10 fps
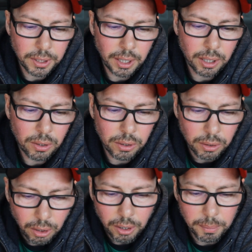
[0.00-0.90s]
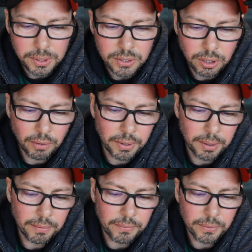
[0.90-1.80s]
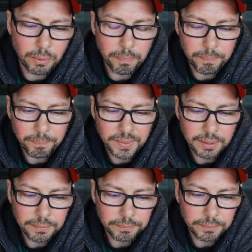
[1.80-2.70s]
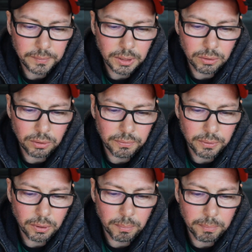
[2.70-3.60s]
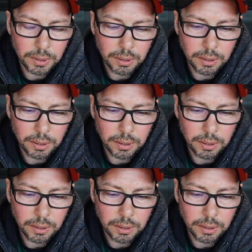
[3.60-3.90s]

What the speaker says: economy is governed from, you know, from